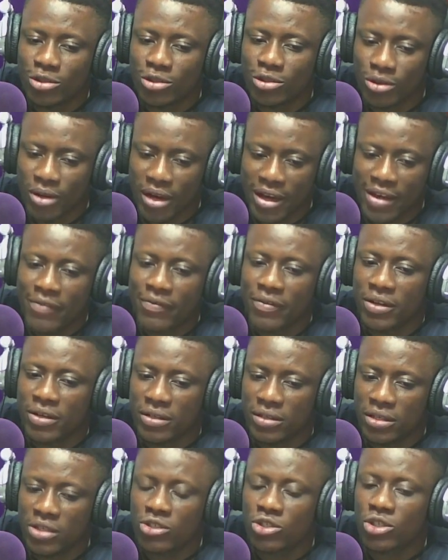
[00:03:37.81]

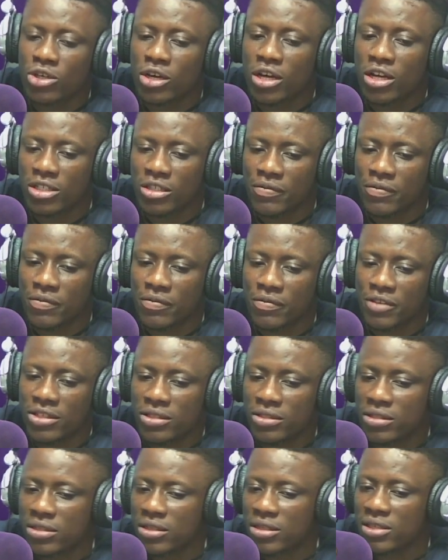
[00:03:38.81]
drivers in charge of the
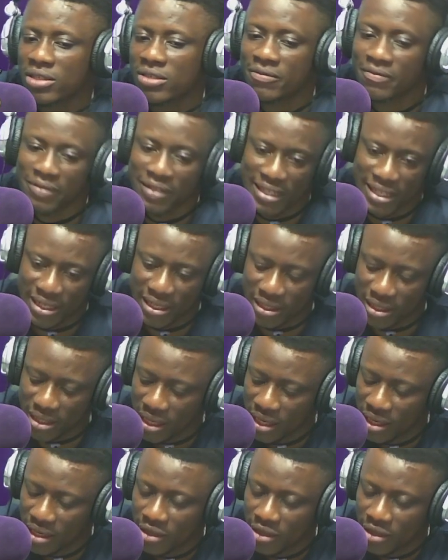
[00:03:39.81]
agency's fleet